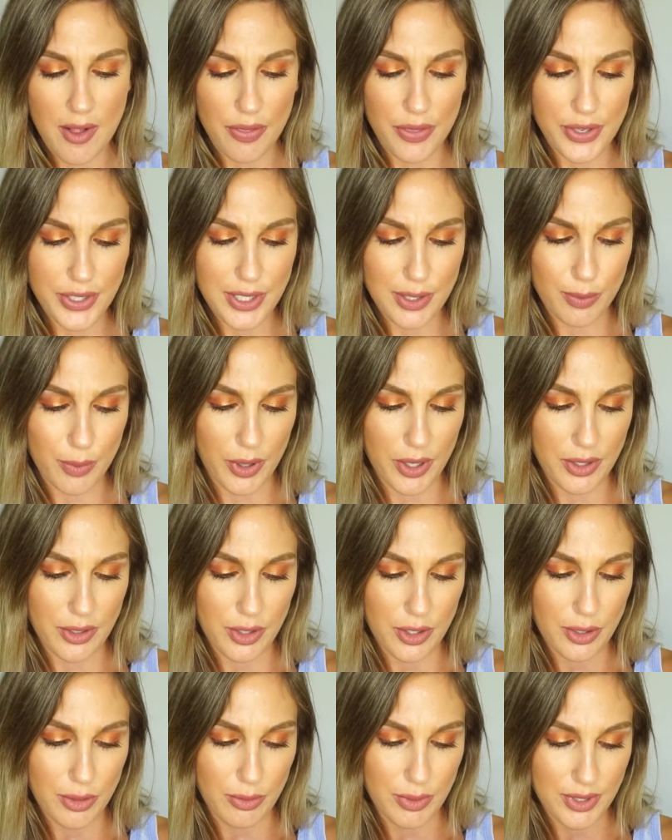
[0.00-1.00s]
This
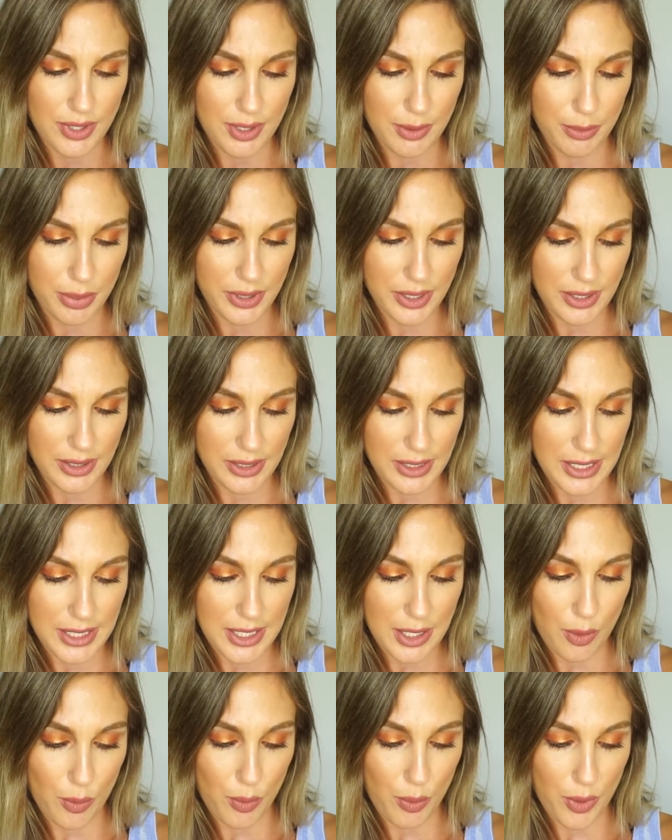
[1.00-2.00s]
one, ooh, it's
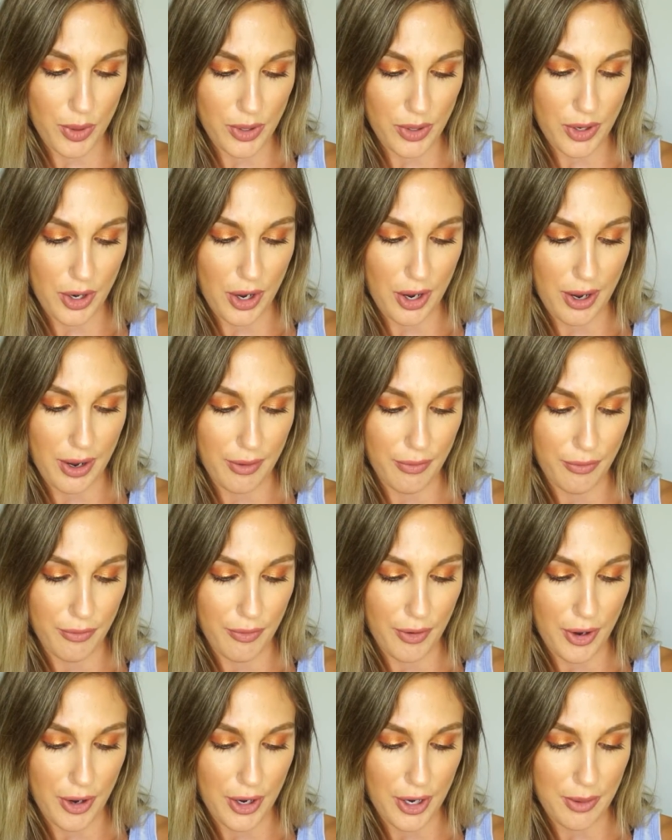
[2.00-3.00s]
completely worn
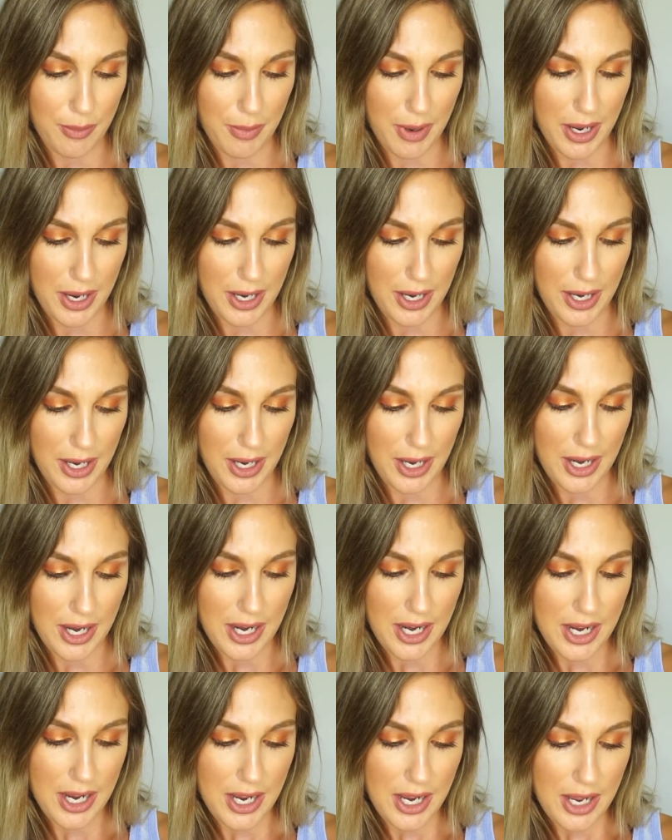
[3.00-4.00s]
off on my
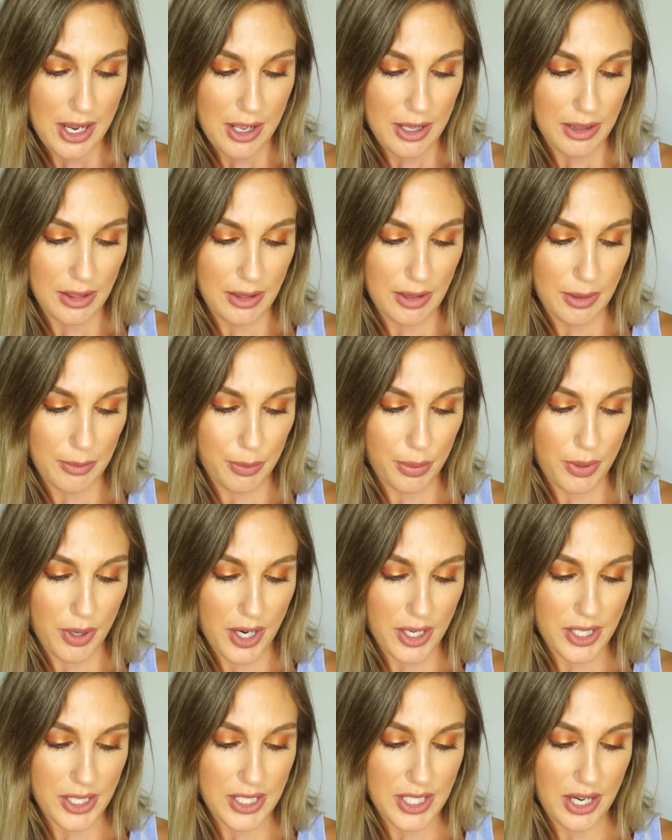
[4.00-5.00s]

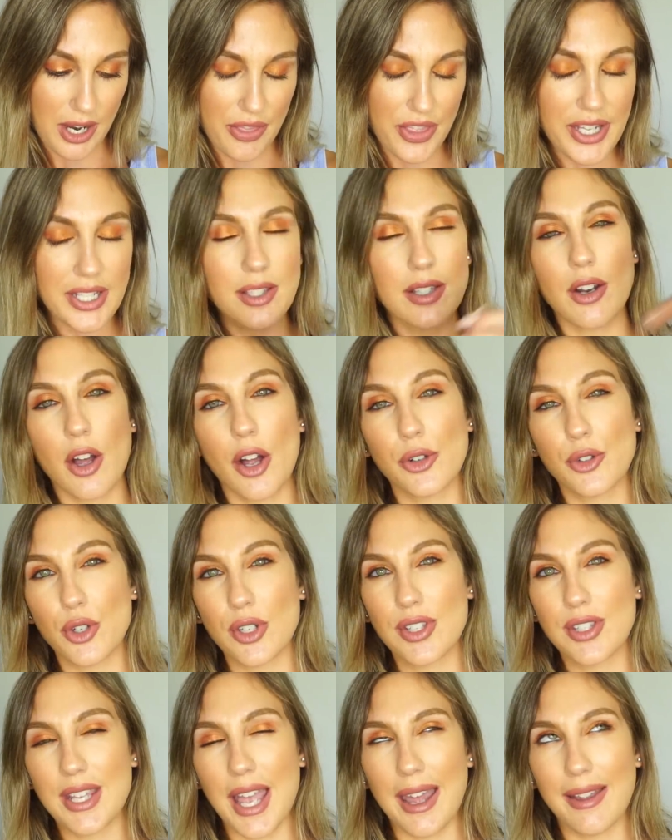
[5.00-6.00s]
product here. I think it's an ultra
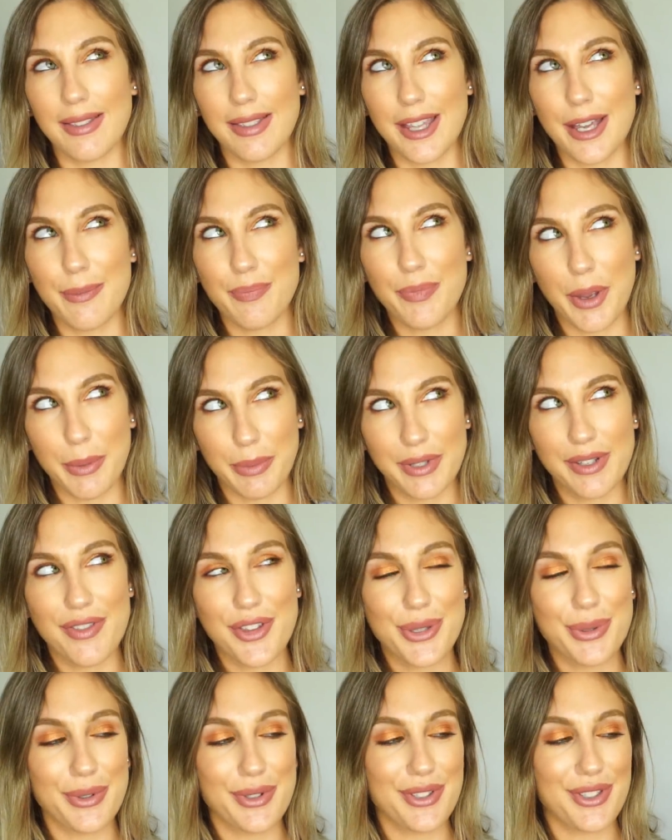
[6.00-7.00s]
satin lip. I believe
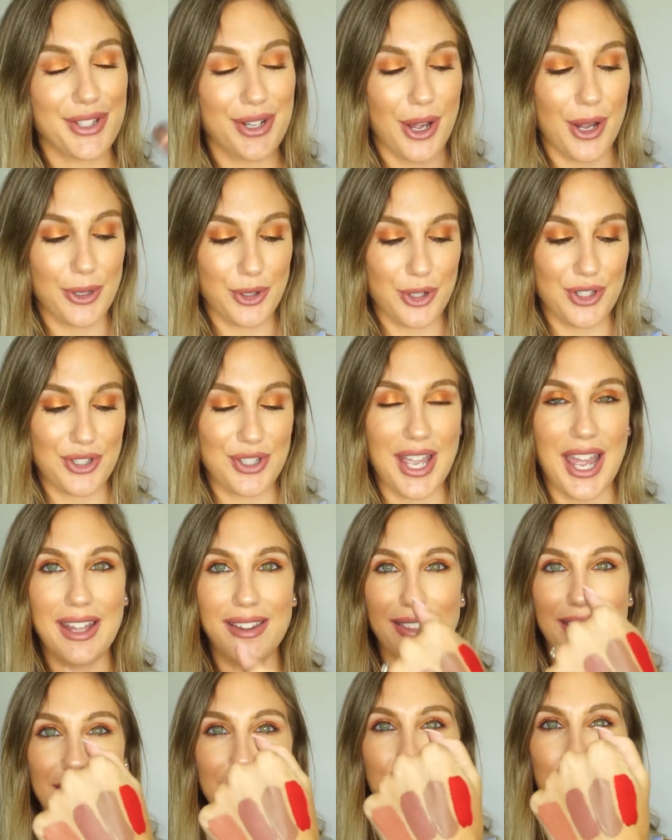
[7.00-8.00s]
this one is an ultra
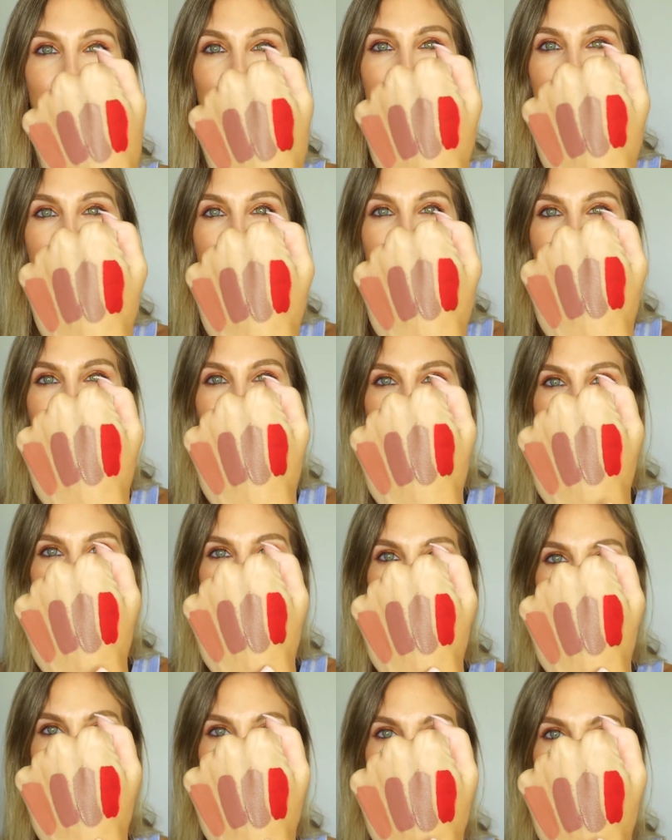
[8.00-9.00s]
satin lip
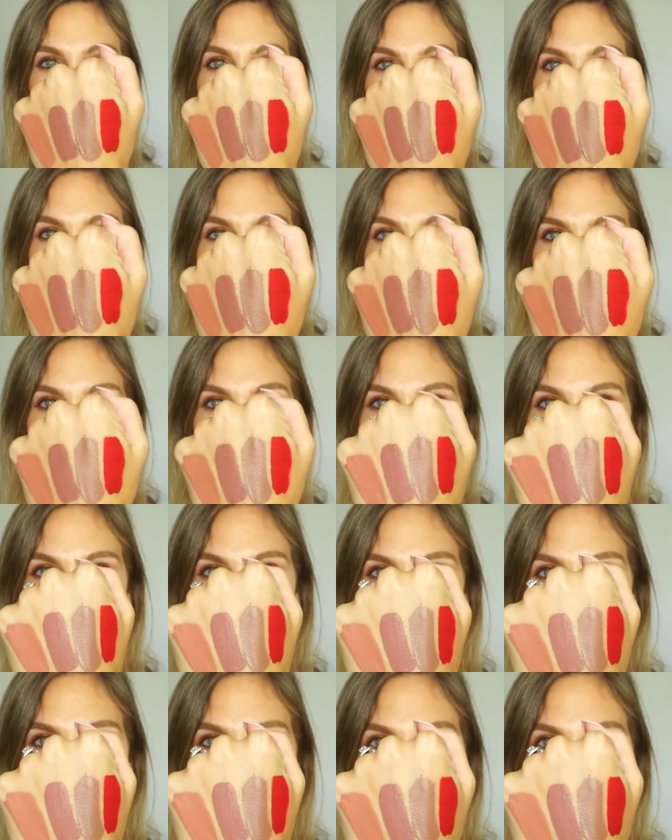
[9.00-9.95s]
and this is the